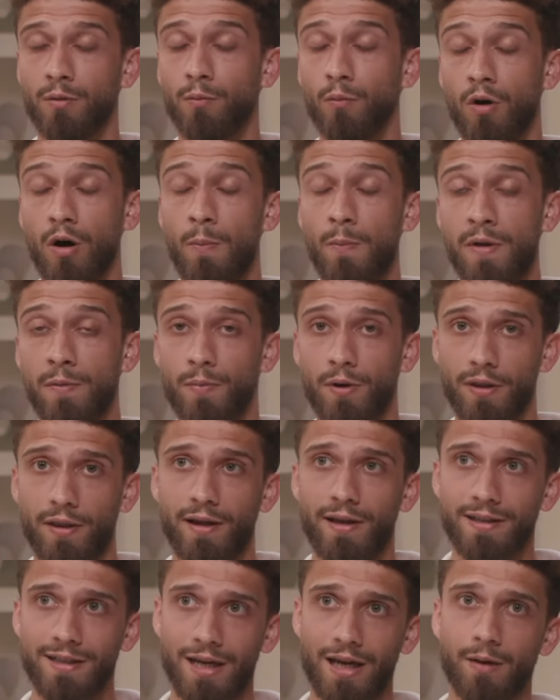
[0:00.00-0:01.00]
And what I mean by
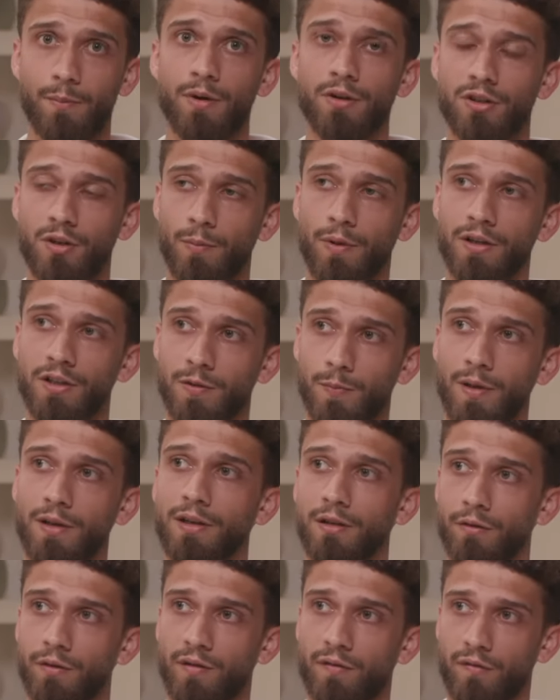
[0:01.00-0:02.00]
that is, how much am I
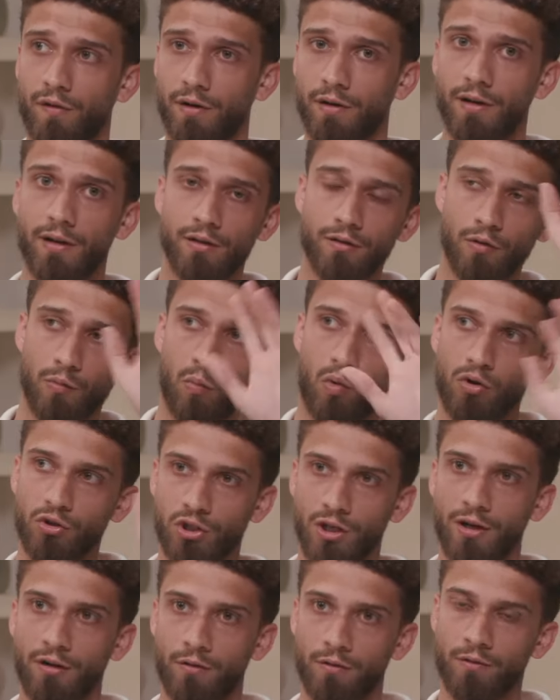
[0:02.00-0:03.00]
spending on the front end on what
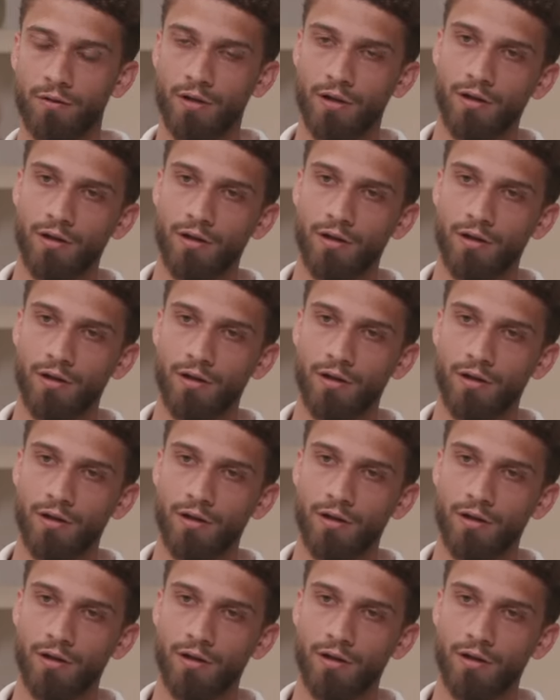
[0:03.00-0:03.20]
channel?